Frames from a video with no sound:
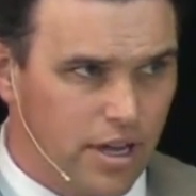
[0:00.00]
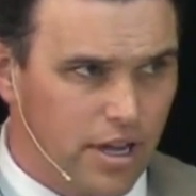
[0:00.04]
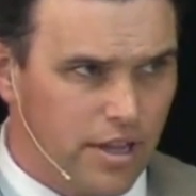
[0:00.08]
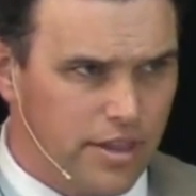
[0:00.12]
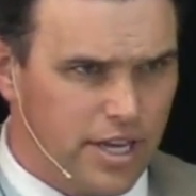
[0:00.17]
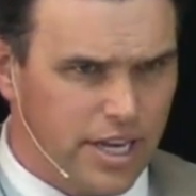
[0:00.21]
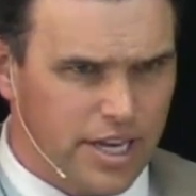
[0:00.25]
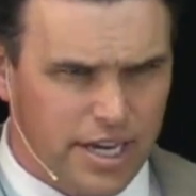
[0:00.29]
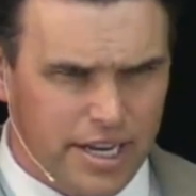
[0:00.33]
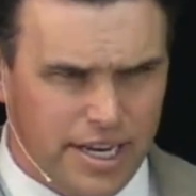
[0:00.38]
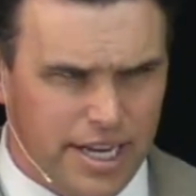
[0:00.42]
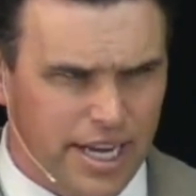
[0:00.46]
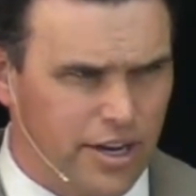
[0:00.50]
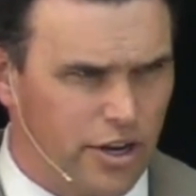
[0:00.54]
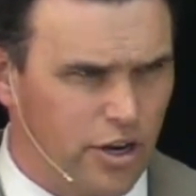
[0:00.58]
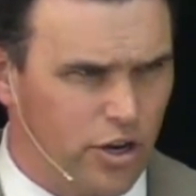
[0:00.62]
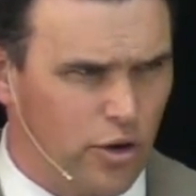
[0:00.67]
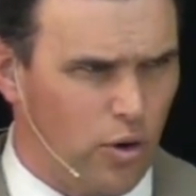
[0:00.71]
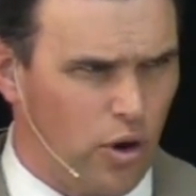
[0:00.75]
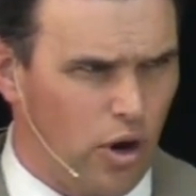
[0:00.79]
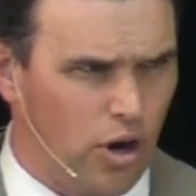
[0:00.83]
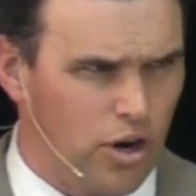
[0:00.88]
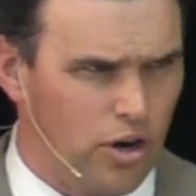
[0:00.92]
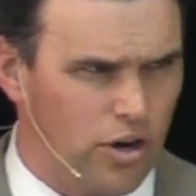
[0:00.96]
That you need a
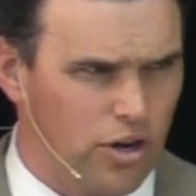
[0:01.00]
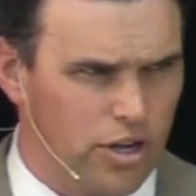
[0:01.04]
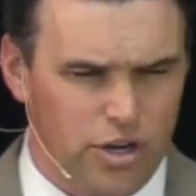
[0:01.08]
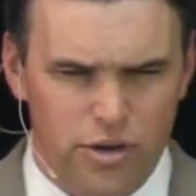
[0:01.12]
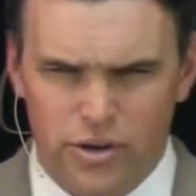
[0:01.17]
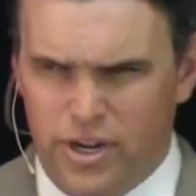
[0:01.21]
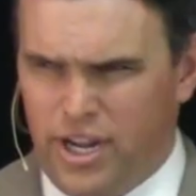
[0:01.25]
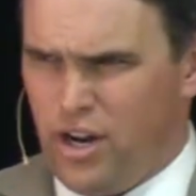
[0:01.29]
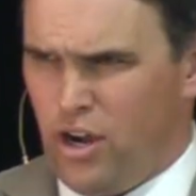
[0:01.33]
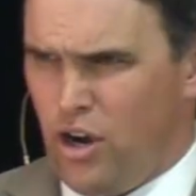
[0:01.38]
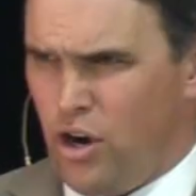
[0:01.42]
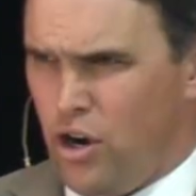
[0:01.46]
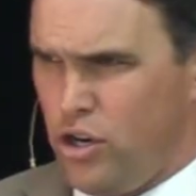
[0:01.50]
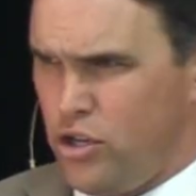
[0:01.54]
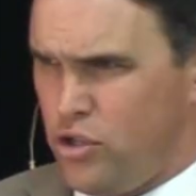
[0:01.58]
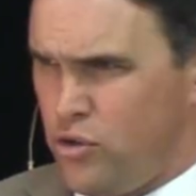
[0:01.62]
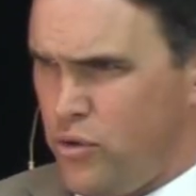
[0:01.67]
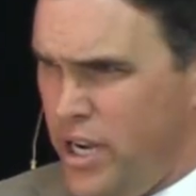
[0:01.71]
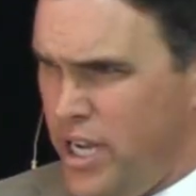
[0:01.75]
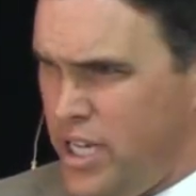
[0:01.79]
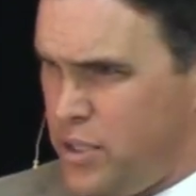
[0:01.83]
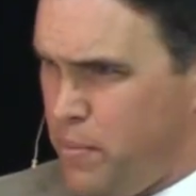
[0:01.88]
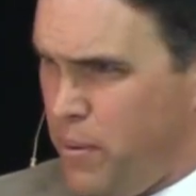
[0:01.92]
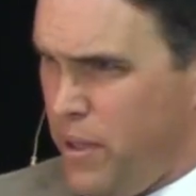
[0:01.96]
new heart, you need a heart
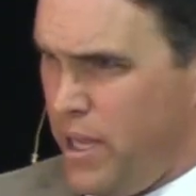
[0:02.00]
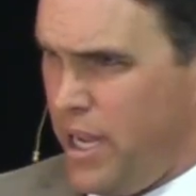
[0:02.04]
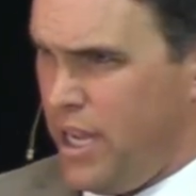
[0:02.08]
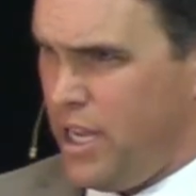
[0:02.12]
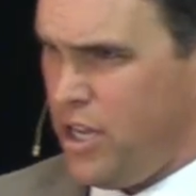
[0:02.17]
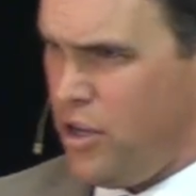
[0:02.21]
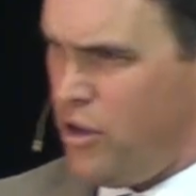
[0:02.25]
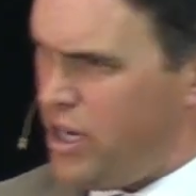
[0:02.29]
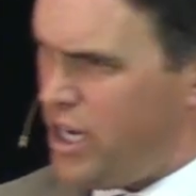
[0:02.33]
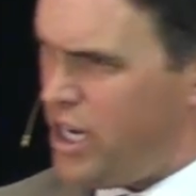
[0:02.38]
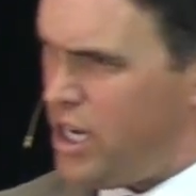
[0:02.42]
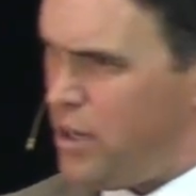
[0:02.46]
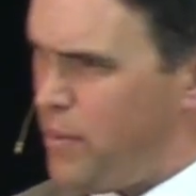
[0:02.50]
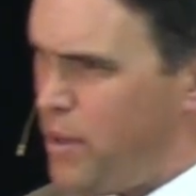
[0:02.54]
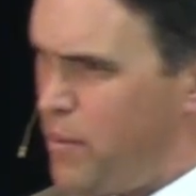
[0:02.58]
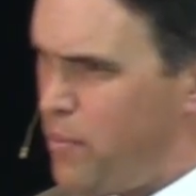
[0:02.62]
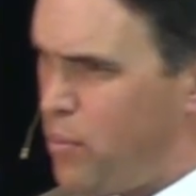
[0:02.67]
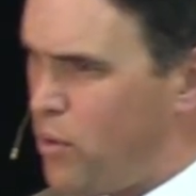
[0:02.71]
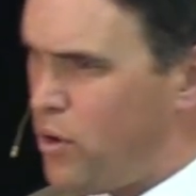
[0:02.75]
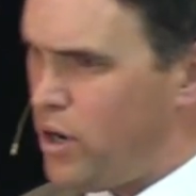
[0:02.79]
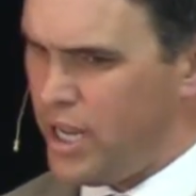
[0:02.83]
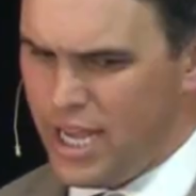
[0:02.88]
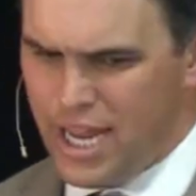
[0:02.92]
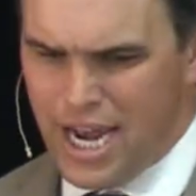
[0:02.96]
transplant, you need to be
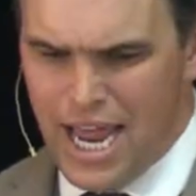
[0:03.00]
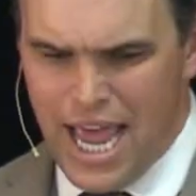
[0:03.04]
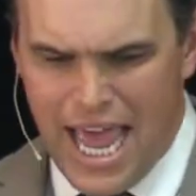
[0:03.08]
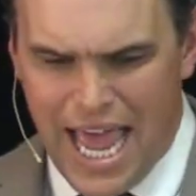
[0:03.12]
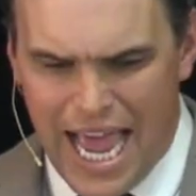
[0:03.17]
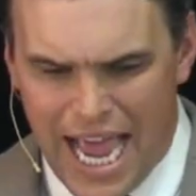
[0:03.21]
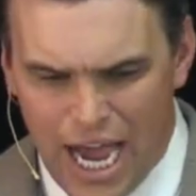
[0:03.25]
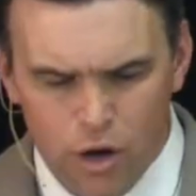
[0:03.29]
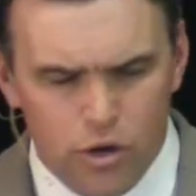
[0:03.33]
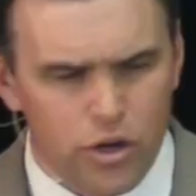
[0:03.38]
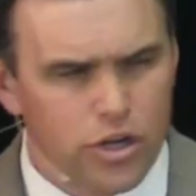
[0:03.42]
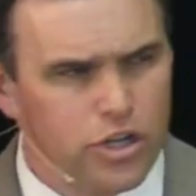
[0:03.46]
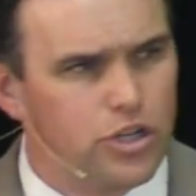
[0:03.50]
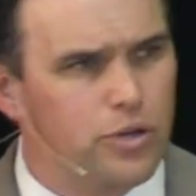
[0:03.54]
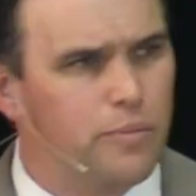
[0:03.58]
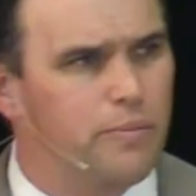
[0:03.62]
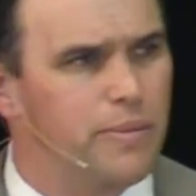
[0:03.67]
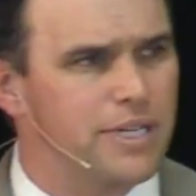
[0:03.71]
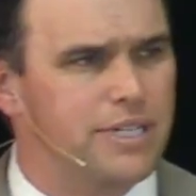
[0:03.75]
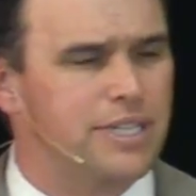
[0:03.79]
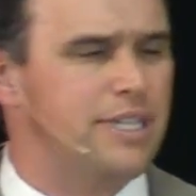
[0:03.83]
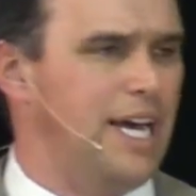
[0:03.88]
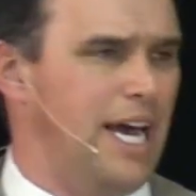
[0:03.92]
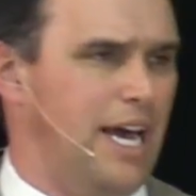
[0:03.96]
born again. How could you
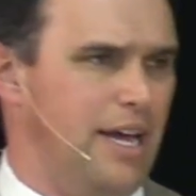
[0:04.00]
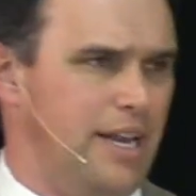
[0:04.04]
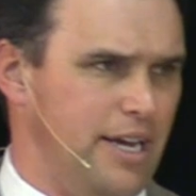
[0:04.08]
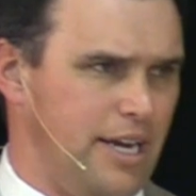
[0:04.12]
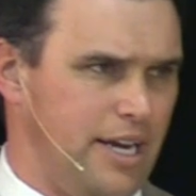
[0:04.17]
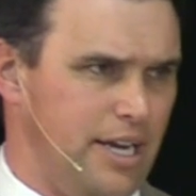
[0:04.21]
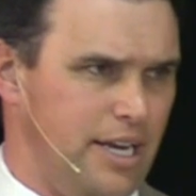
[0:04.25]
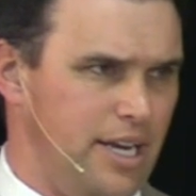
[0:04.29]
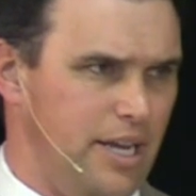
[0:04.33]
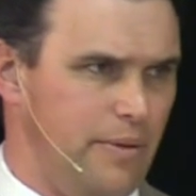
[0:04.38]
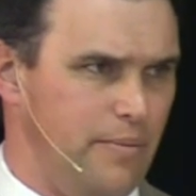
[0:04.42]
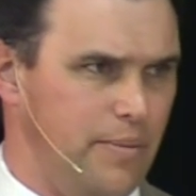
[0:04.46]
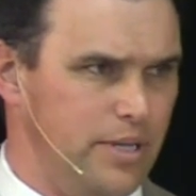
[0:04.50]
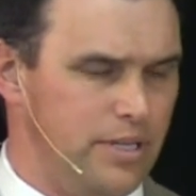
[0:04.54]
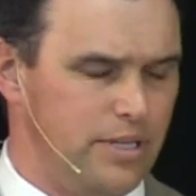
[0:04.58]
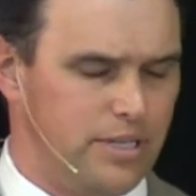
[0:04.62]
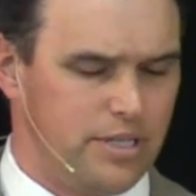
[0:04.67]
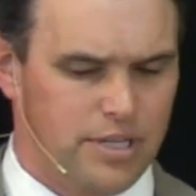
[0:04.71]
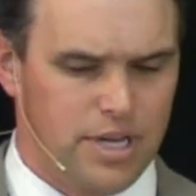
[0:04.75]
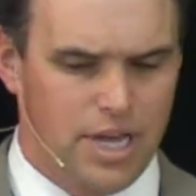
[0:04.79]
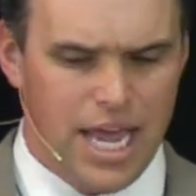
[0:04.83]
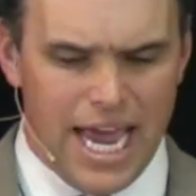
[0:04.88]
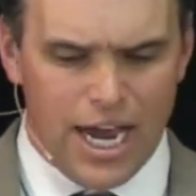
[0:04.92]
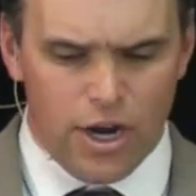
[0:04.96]
miss that,
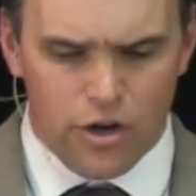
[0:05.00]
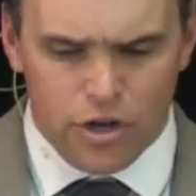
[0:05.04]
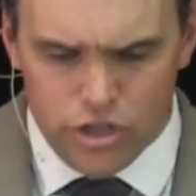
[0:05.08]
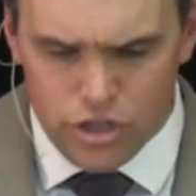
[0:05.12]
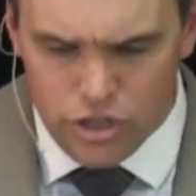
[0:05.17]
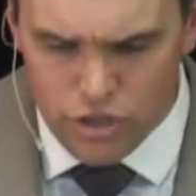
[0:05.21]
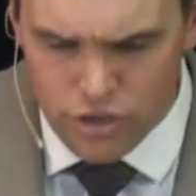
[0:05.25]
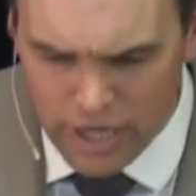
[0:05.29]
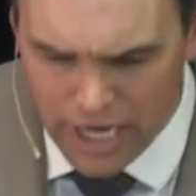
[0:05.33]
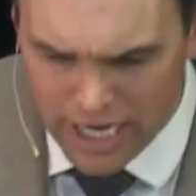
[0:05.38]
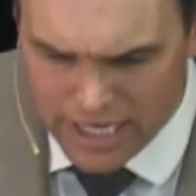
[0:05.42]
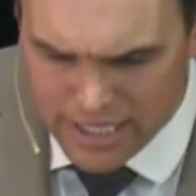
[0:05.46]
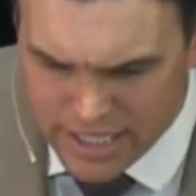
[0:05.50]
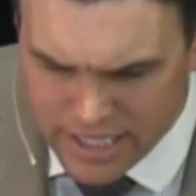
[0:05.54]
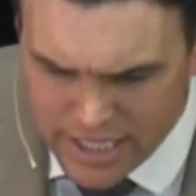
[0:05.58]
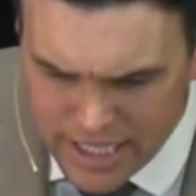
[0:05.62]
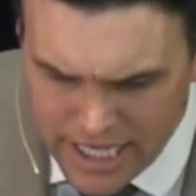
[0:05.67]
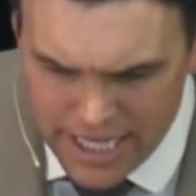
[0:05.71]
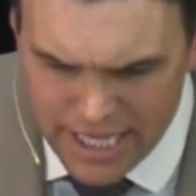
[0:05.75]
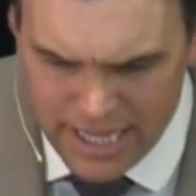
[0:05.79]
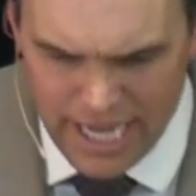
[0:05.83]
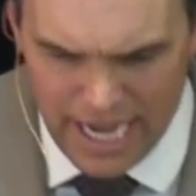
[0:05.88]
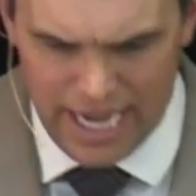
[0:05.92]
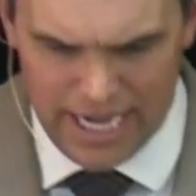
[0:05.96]
Nicodemus? How could you not
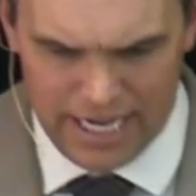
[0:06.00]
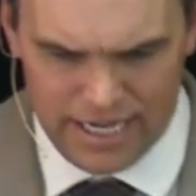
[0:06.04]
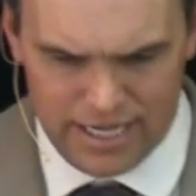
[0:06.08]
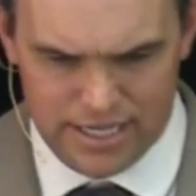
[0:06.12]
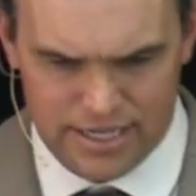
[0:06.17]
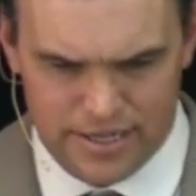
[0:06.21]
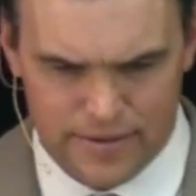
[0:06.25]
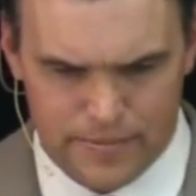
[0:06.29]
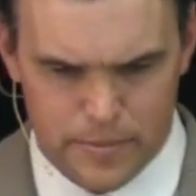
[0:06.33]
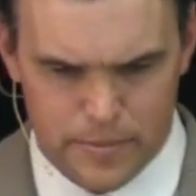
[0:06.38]
see that?